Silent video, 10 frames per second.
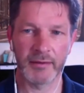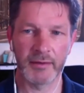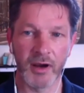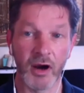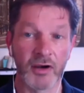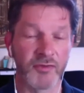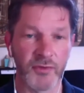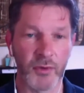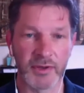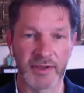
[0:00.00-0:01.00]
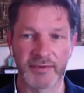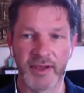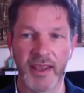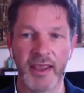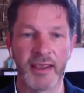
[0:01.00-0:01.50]
hard to focus.
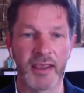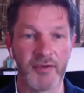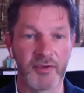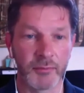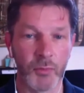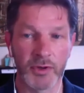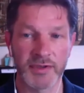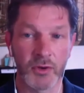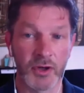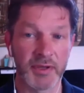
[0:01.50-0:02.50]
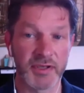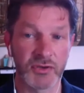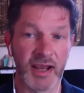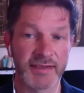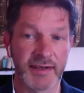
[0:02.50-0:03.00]
If it's more so, it could be
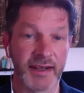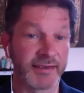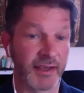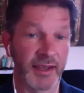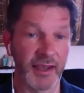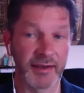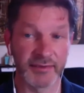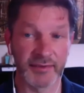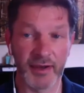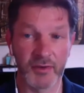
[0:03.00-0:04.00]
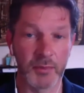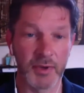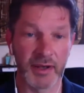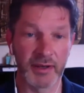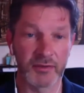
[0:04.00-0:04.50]
stress, and anxiety would be
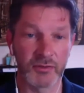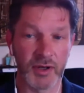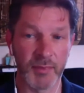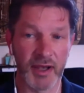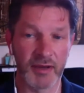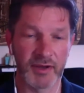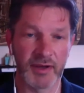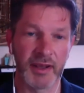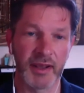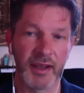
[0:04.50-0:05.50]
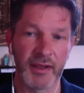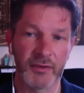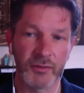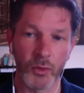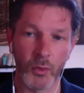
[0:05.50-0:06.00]
an extreme end of it.
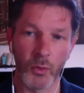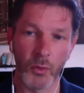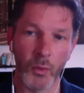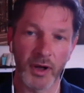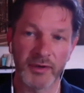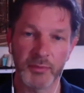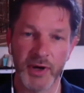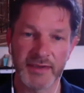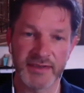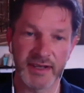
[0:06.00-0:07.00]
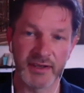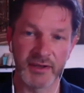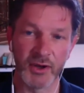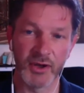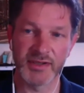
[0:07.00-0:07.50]
So what the presencing
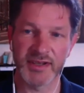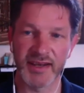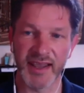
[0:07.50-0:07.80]
does, it kind